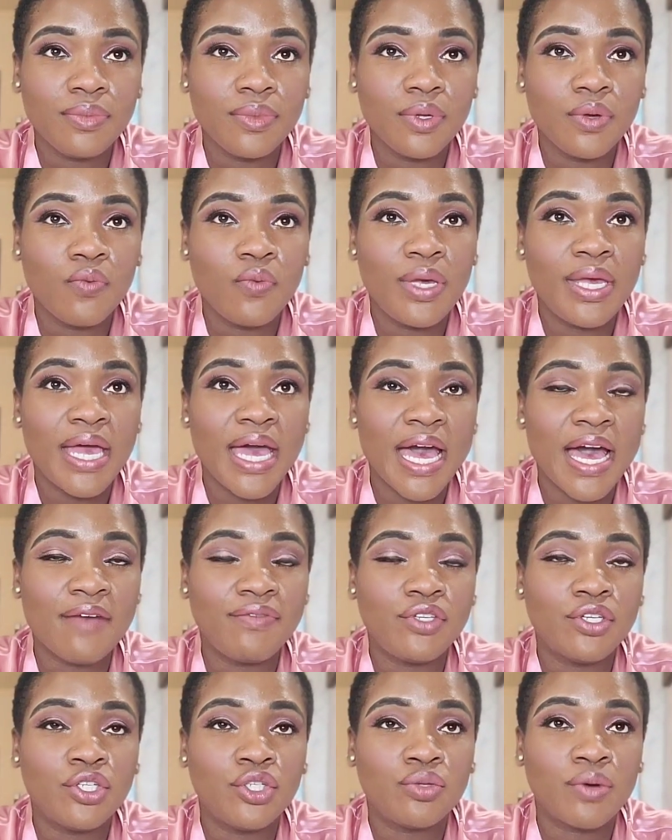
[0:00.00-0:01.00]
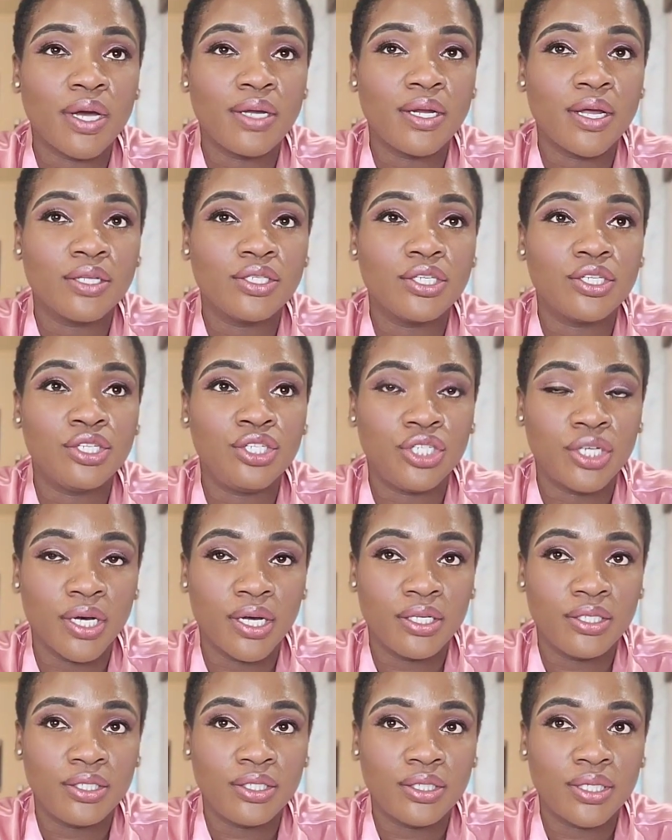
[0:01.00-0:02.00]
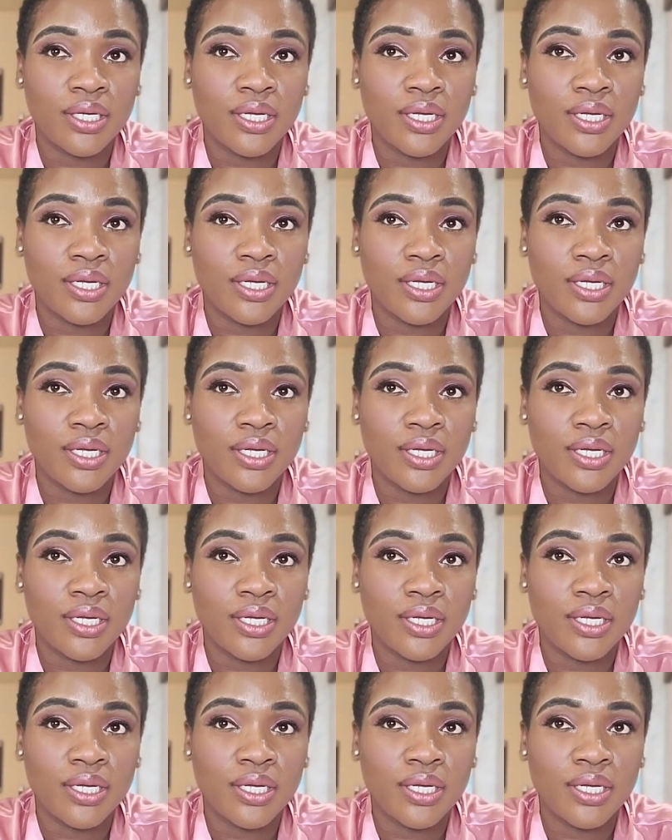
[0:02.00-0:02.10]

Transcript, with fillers: we have to try not to judge.